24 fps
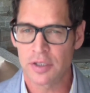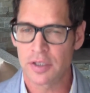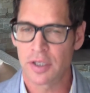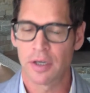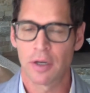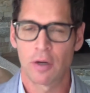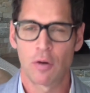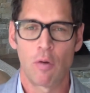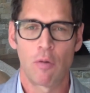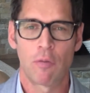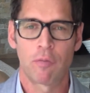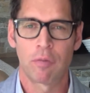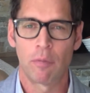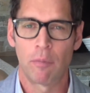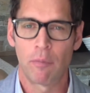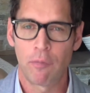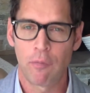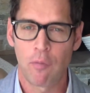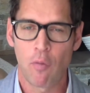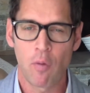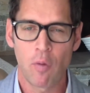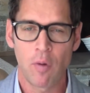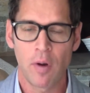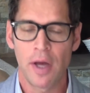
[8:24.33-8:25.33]
It's going to go from
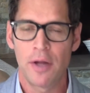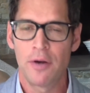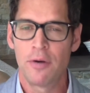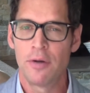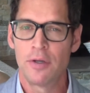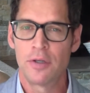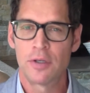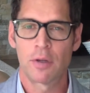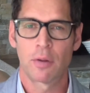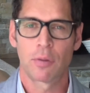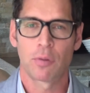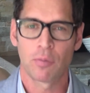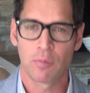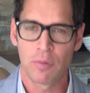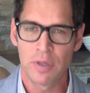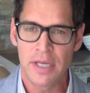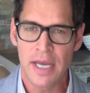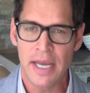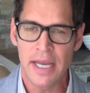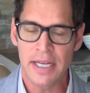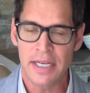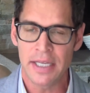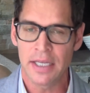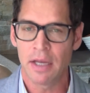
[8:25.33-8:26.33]
four hundred thousand dollars to three
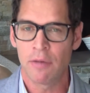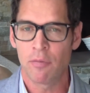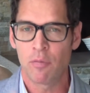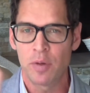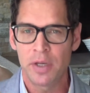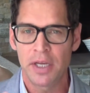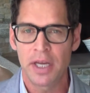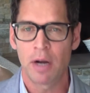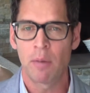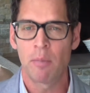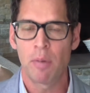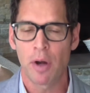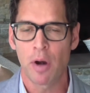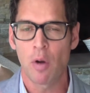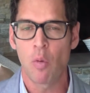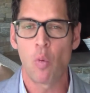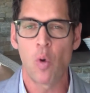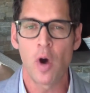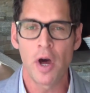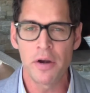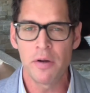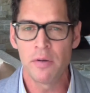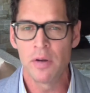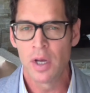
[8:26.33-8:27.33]
hundred eighty thousand dollars if we get about a
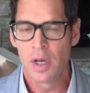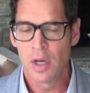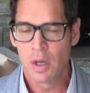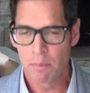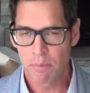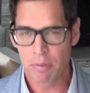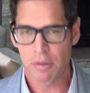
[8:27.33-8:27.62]
one